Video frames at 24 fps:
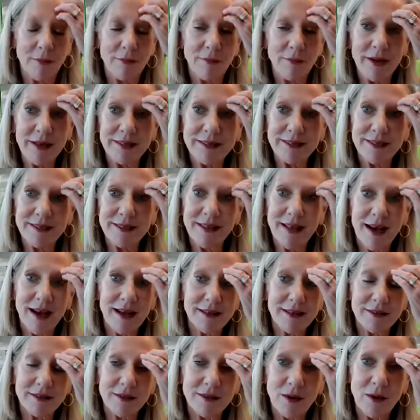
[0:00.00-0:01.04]
a piece to
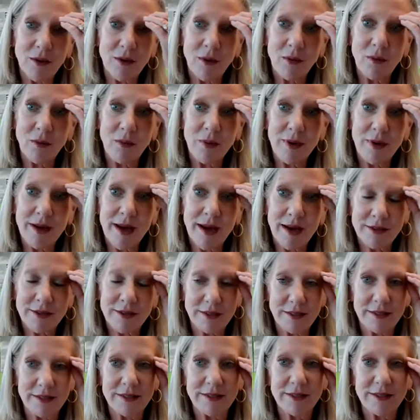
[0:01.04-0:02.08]
that. So we
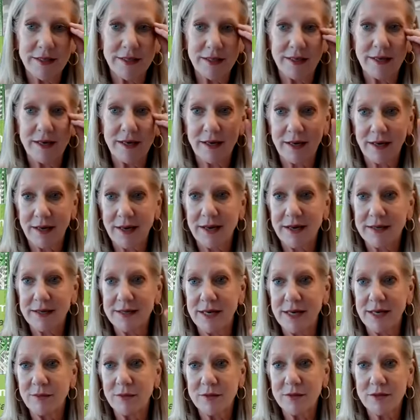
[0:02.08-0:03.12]
actually did, again, a
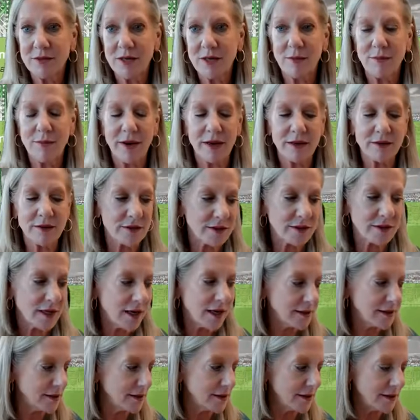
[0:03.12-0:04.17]
tabletop
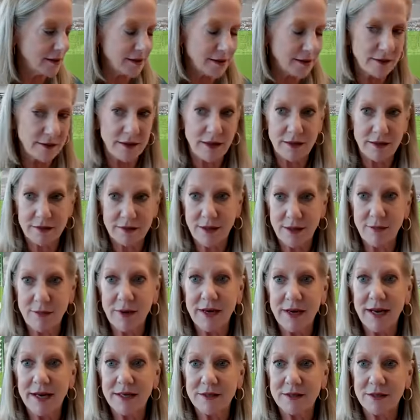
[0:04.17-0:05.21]
exercise, and
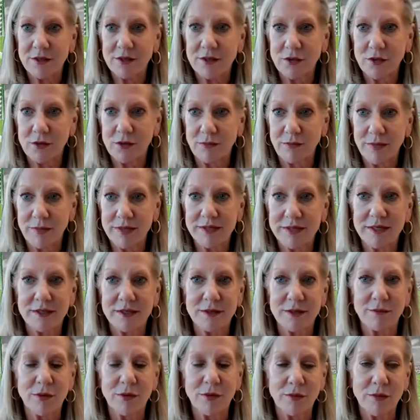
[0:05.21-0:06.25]
somebody has to do
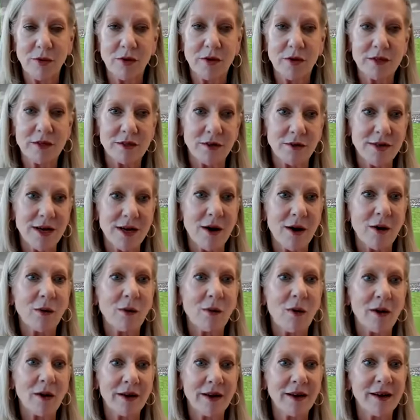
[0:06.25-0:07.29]
business in Bermuda, so
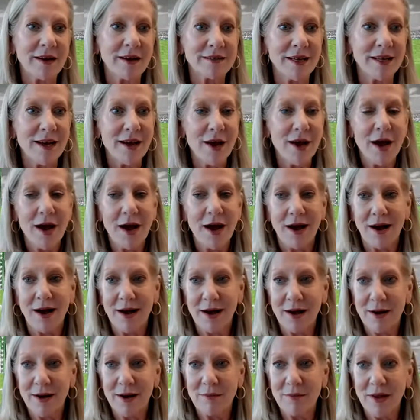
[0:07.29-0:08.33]
TowerWall does.
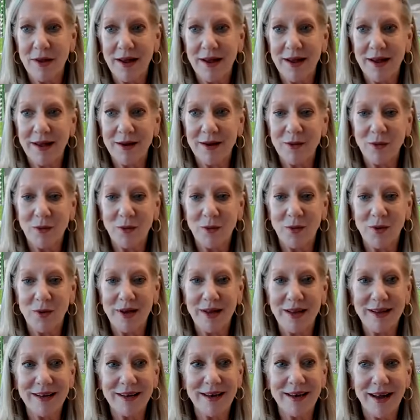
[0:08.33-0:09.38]
And
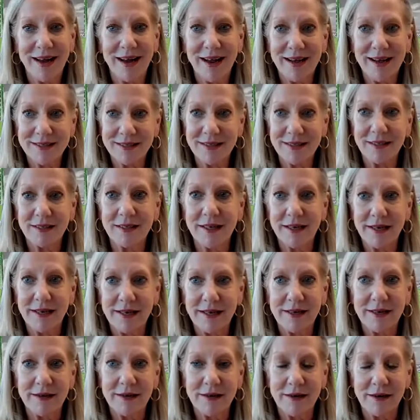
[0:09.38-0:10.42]
we had
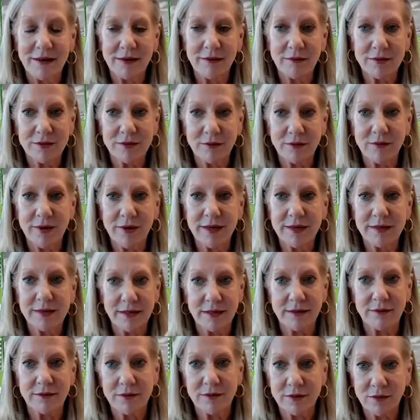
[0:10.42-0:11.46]
escalated. It was a
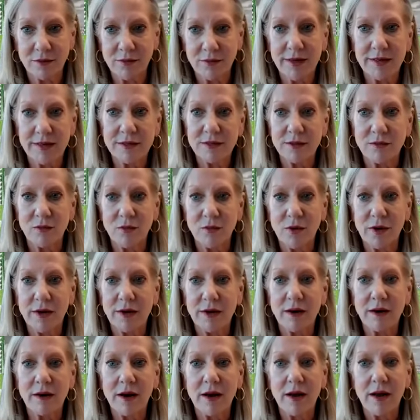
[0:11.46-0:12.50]

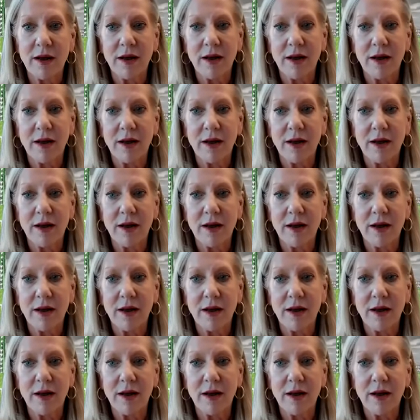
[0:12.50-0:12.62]
ransomware,